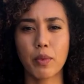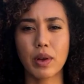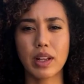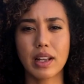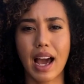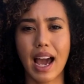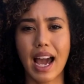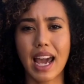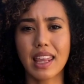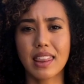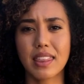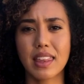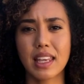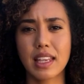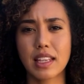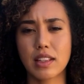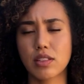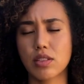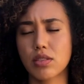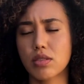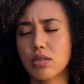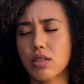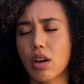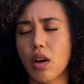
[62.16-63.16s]
What I think
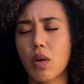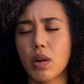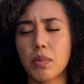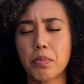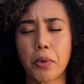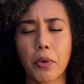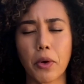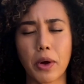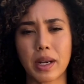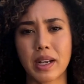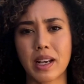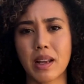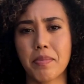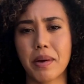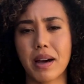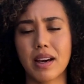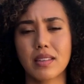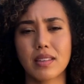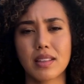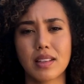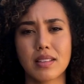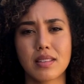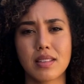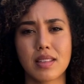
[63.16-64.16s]
is so important
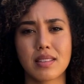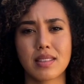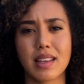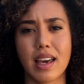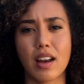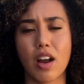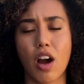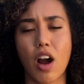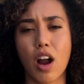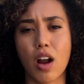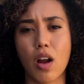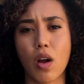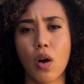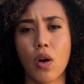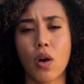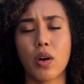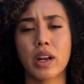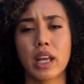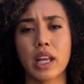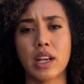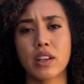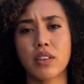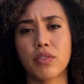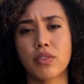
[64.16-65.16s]
about this is that our
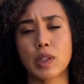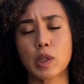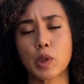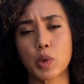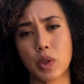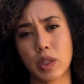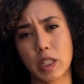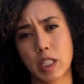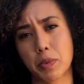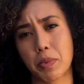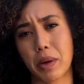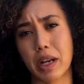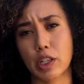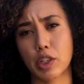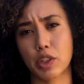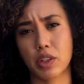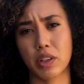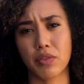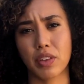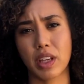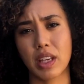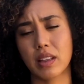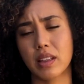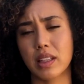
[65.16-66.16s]
own individual expression
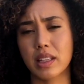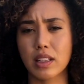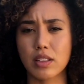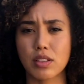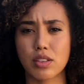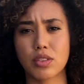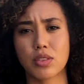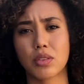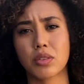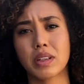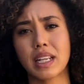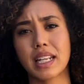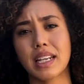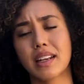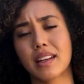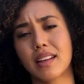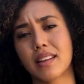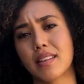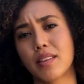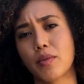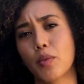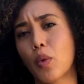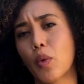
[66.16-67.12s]
of healing is so needed in the